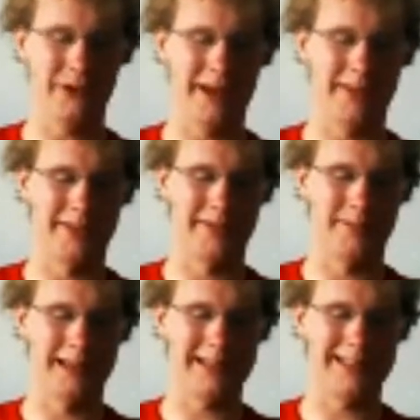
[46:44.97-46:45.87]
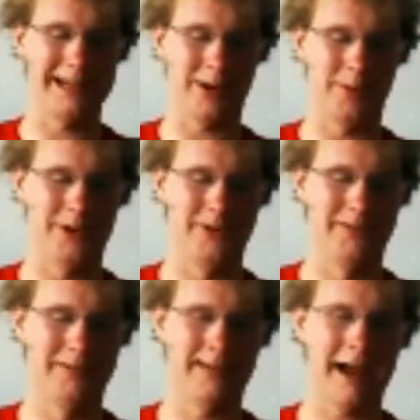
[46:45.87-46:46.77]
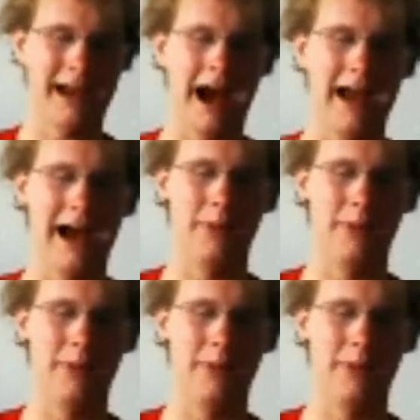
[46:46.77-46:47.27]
with, but that's terrible. That's how it is. I, I,